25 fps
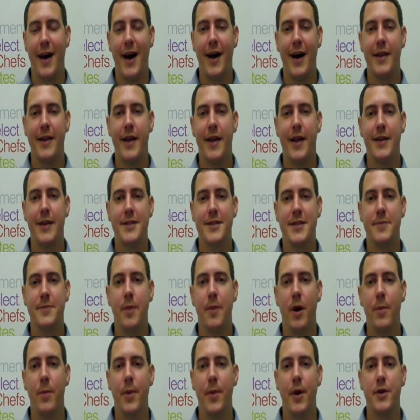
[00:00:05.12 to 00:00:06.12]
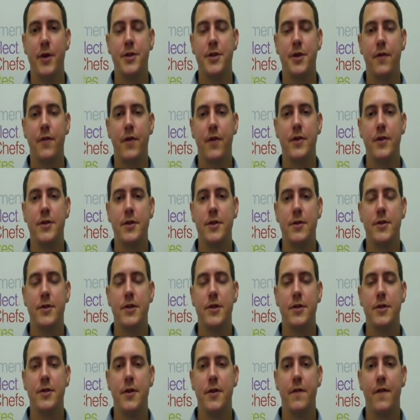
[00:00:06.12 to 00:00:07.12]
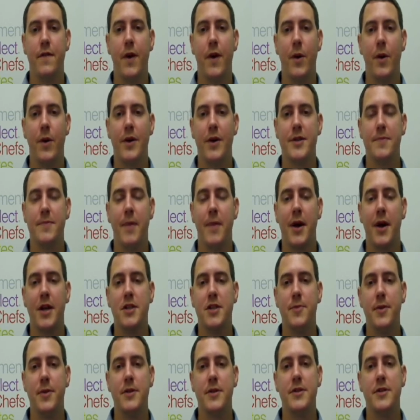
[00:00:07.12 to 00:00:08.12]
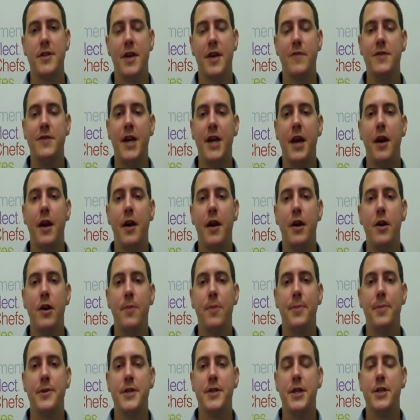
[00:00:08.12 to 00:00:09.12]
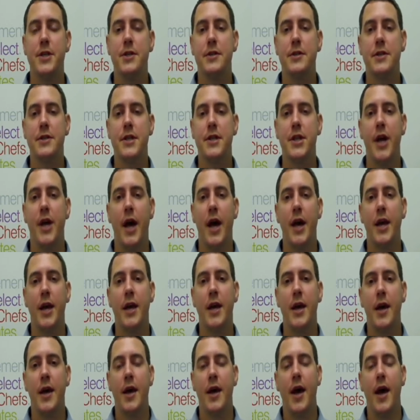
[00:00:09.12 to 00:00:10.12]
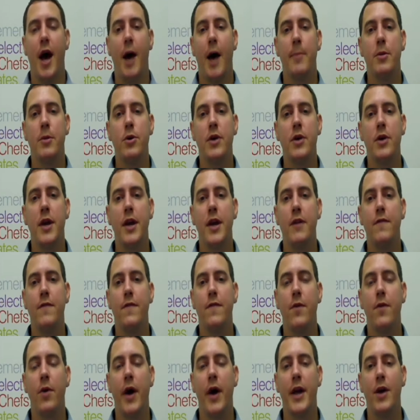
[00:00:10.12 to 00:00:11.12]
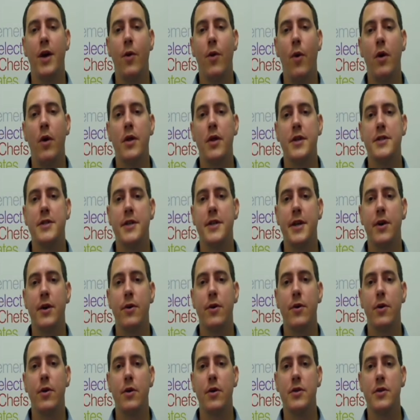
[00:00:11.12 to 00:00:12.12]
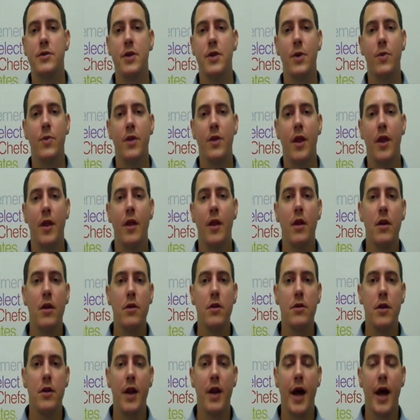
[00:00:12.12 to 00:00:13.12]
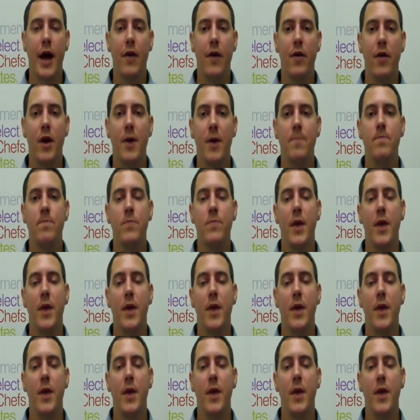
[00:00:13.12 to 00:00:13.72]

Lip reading: Hi there, this is Mark Birch, a consultant at Focus Management. I've taken a new position today. I'm looking for a quality auditor within the London area.